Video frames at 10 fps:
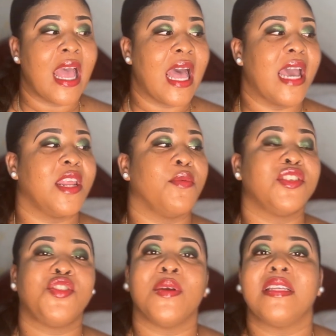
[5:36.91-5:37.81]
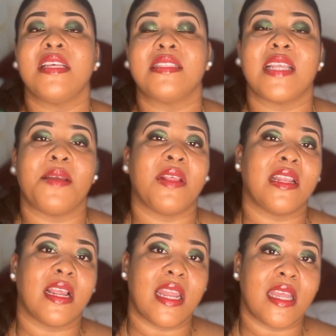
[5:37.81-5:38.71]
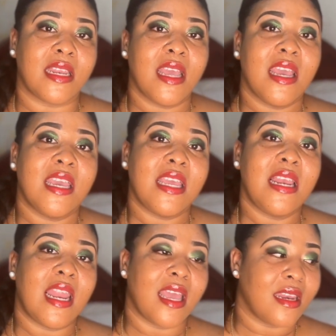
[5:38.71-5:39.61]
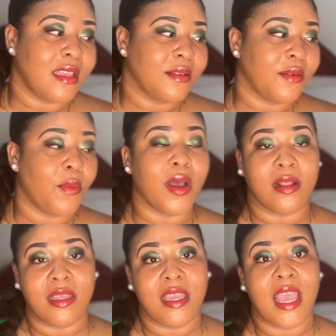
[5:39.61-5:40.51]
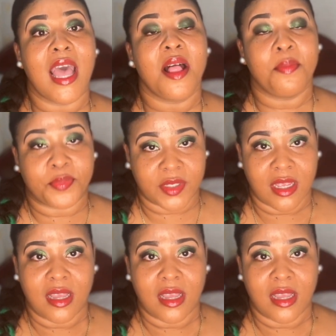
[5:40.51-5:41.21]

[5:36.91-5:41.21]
and it was during this time that glenn he led well he helped